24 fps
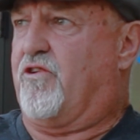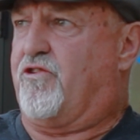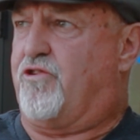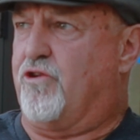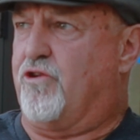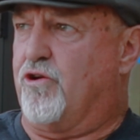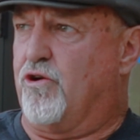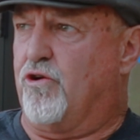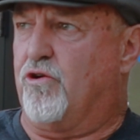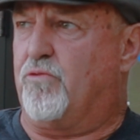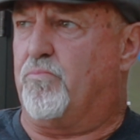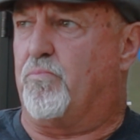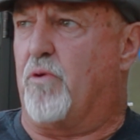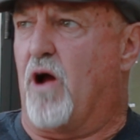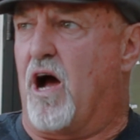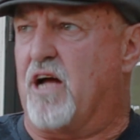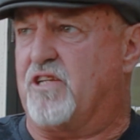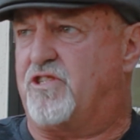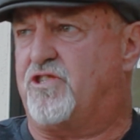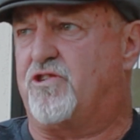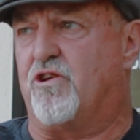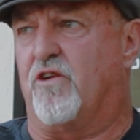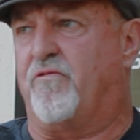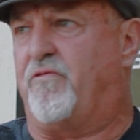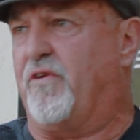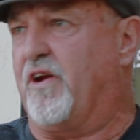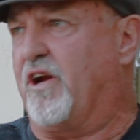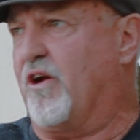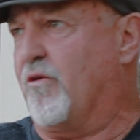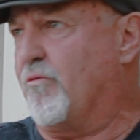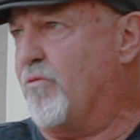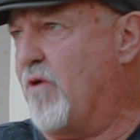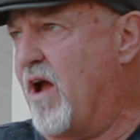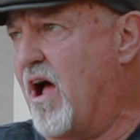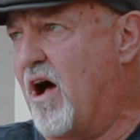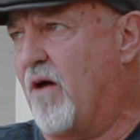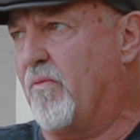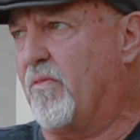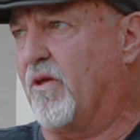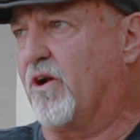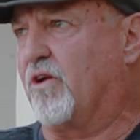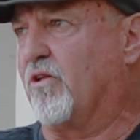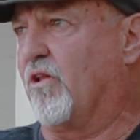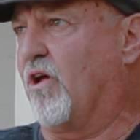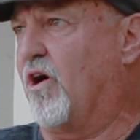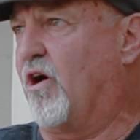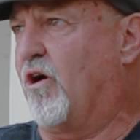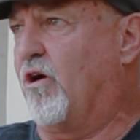Duke brought surfing around the
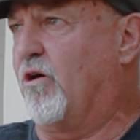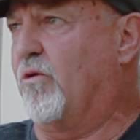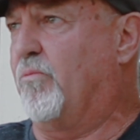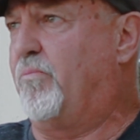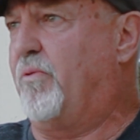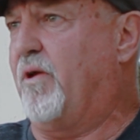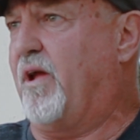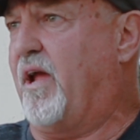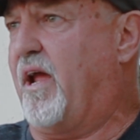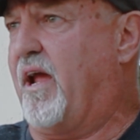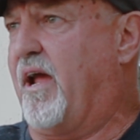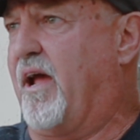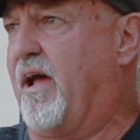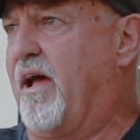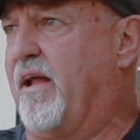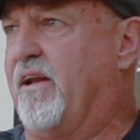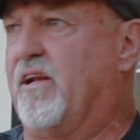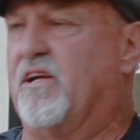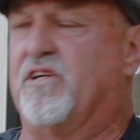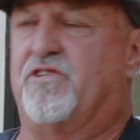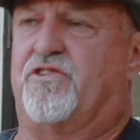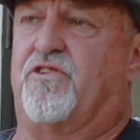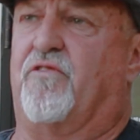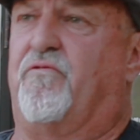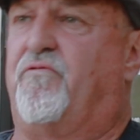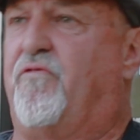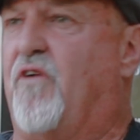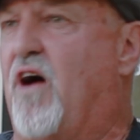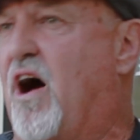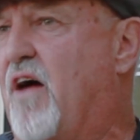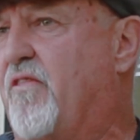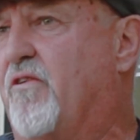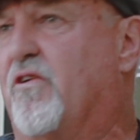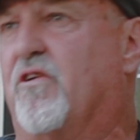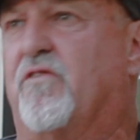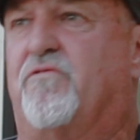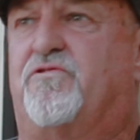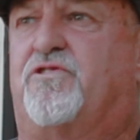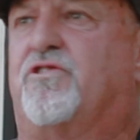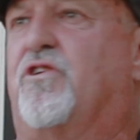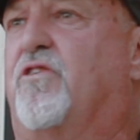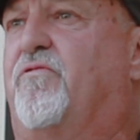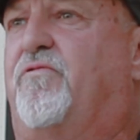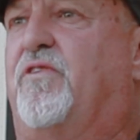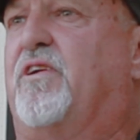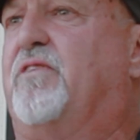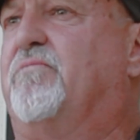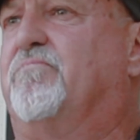globe and is the father of
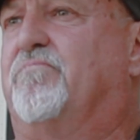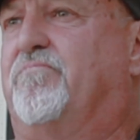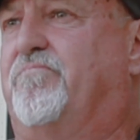surfing.